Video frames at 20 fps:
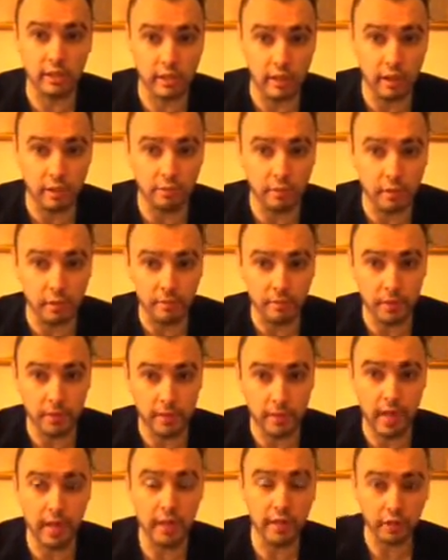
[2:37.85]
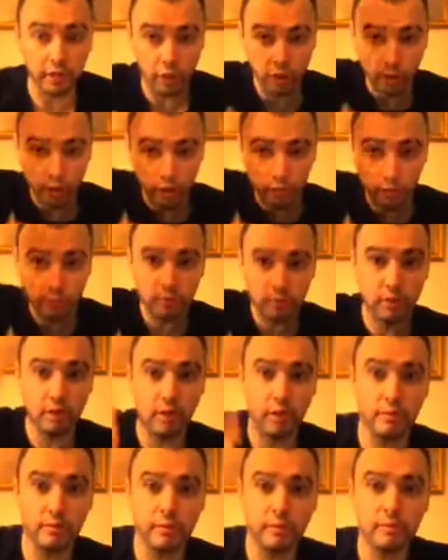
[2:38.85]
comes up like that. It all
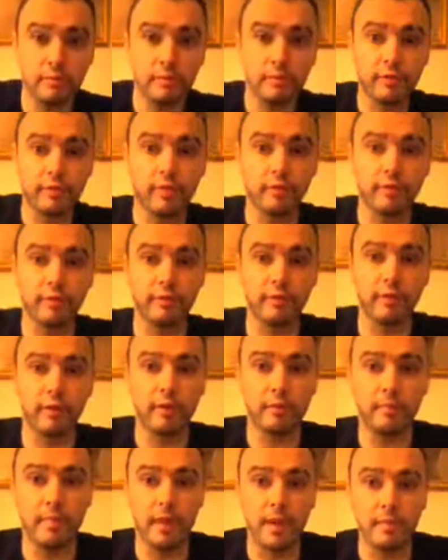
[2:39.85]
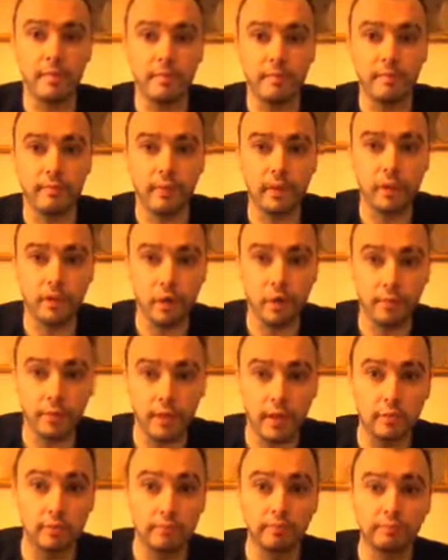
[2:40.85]
comes from the top
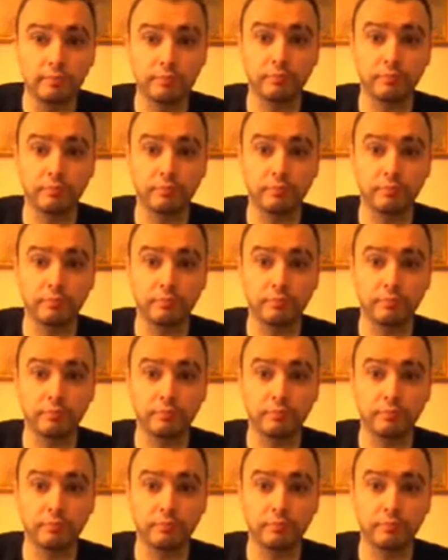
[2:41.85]
down,